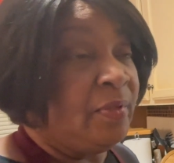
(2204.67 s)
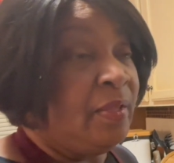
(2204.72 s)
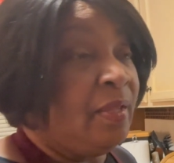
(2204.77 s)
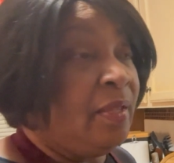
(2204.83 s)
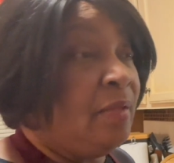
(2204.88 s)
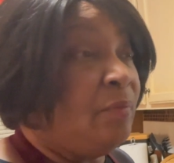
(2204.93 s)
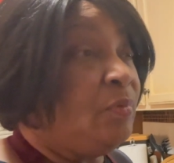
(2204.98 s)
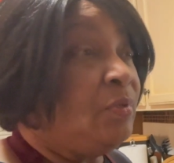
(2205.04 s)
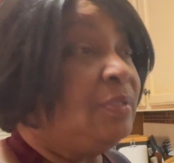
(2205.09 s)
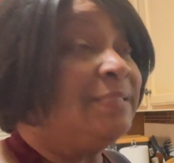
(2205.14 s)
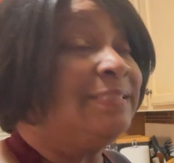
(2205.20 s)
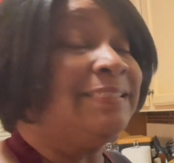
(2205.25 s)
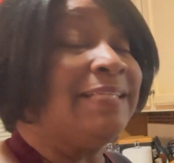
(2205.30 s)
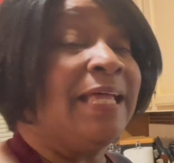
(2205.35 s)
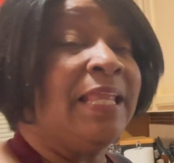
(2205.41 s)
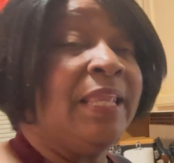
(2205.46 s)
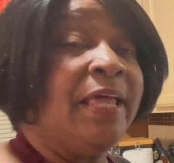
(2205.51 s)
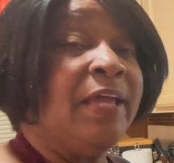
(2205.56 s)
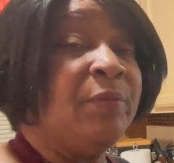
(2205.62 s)
And because
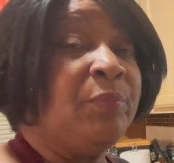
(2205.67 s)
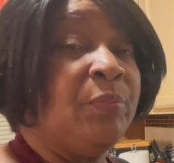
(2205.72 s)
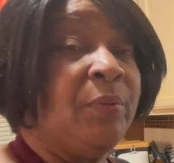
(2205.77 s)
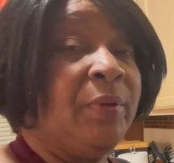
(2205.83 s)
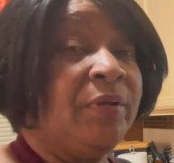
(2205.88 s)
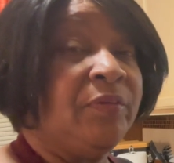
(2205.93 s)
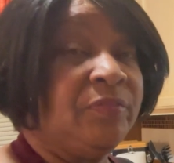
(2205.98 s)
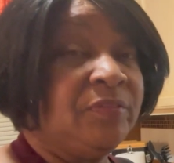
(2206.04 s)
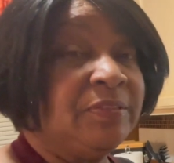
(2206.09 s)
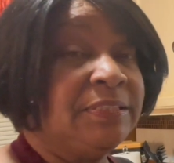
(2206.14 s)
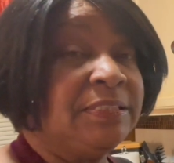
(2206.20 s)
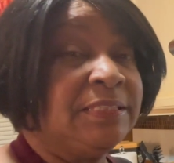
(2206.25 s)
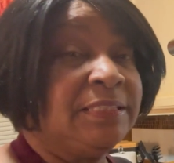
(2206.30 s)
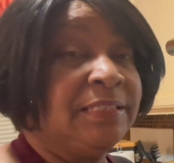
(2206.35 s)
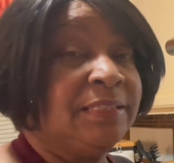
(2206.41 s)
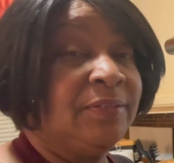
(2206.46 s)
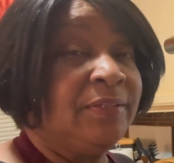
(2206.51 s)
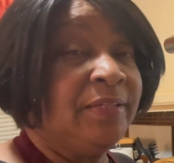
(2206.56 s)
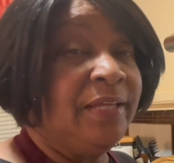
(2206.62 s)
I like
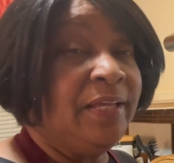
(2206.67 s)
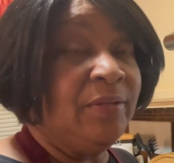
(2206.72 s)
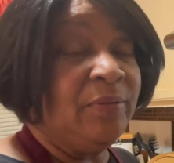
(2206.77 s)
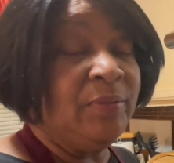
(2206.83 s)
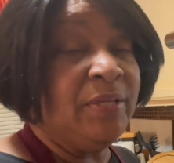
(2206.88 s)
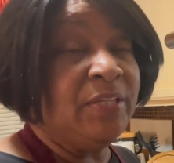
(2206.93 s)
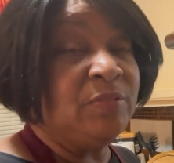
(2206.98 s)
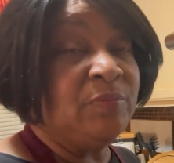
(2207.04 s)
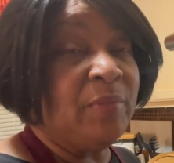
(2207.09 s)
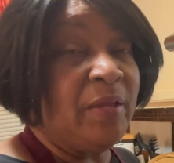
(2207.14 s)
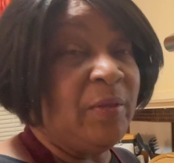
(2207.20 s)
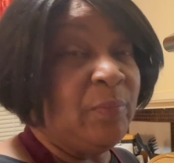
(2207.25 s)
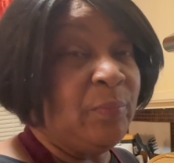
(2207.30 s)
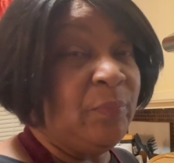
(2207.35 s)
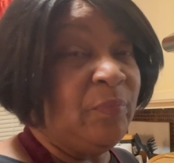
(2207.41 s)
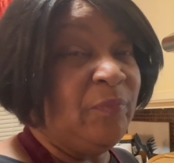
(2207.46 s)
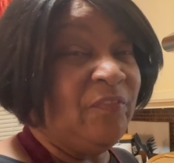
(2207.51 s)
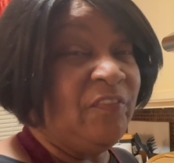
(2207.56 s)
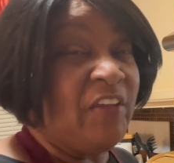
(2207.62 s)
breakfast as my
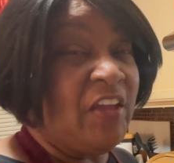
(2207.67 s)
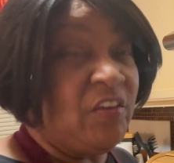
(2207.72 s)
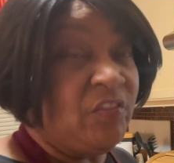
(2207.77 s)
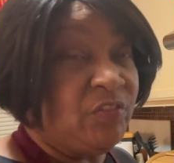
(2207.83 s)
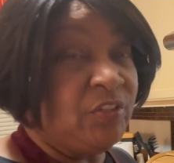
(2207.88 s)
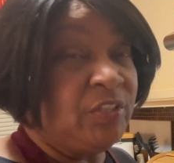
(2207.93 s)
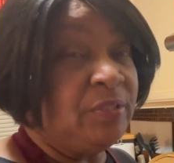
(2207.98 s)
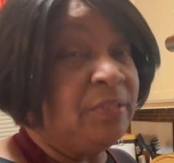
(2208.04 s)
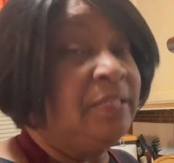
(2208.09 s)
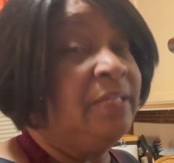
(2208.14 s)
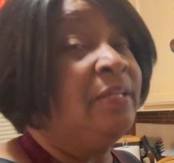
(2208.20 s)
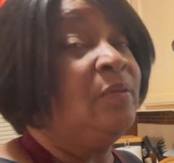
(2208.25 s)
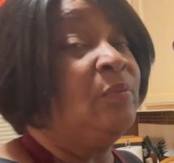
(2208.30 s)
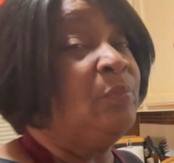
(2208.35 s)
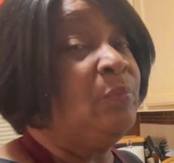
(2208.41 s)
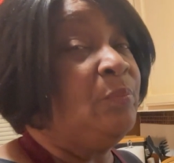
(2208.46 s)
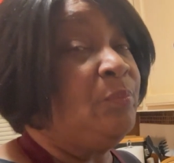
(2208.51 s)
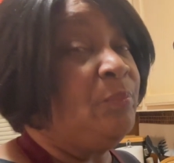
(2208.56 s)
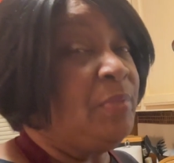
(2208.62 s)
favorite
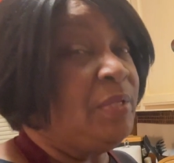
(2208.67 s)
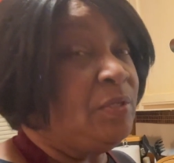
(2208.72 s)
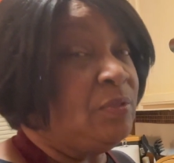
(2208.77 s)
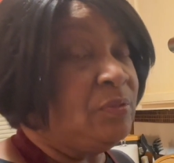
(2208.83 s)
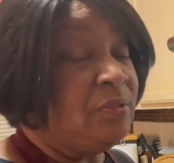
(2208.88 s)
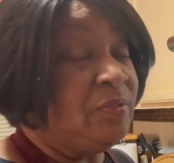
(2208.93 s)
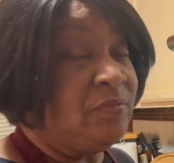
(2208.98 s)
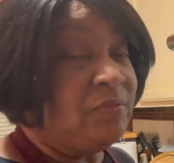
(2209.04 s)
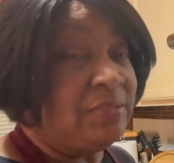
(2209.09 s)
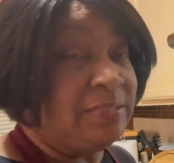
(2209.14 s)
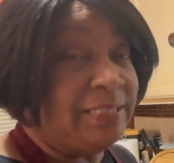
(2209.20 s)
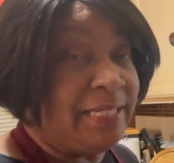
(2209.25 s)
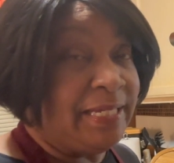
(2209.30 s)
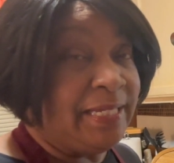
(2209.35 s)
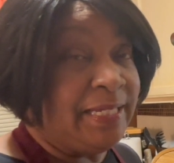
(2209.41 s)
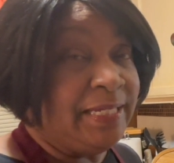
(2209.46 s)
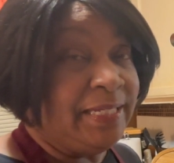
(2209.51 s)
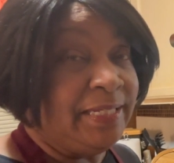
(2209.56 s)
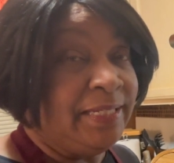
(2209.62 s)
meal of the
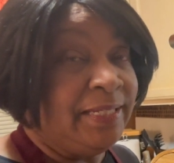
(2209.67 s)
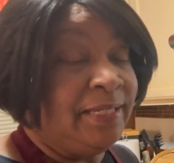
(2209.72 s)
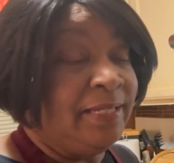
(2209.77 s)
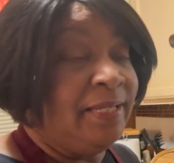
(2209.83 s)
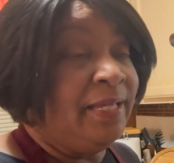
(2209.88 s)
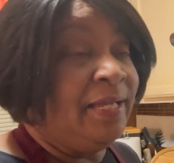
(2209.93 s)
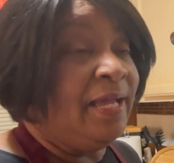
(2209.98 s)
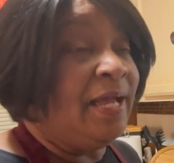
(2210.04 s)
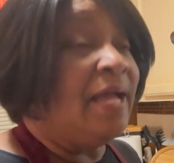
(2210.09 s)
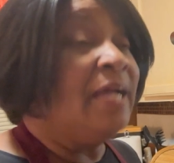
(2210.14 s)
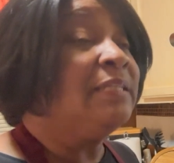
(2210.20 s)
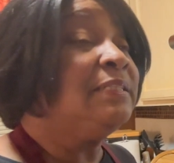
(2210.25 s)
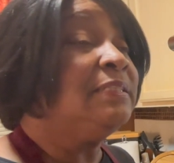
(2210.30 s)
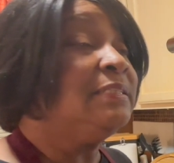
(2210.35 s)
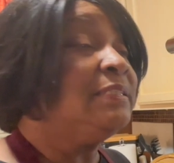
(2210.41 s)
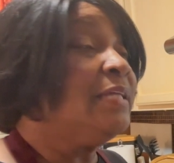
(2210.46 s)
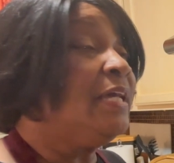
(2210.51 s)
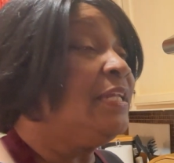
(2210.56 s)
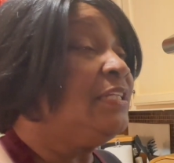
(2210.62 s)
day, I
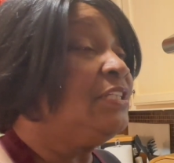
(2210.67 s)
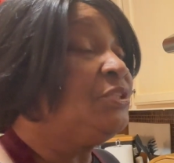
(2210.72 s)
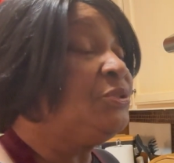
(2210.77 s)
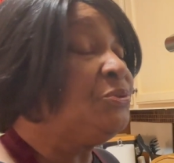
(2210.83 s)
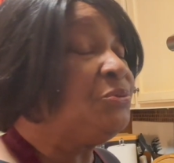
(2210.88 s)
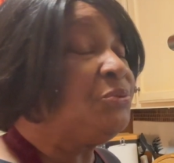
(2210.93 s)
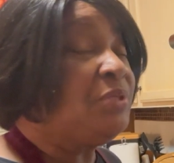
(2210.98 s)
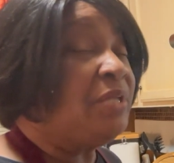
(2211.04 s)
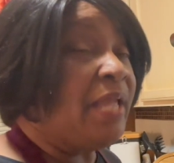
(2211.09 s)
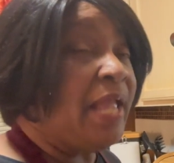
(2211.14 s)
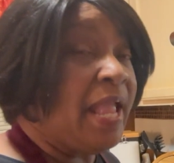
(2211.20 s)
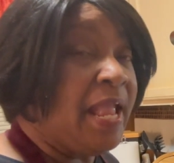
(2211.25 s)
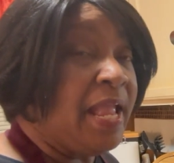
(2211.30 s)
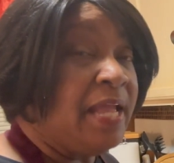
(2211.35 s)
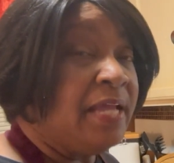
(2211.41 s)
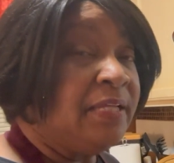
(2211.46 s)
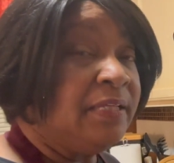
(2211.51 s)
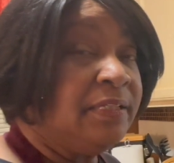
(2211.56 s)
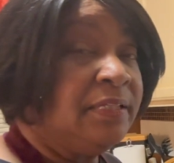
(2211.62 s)
decided to
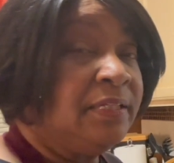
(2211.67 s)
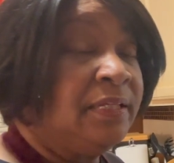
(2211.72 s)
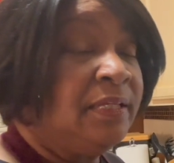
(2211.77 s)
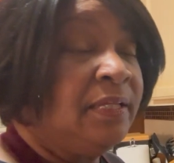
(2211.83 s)
can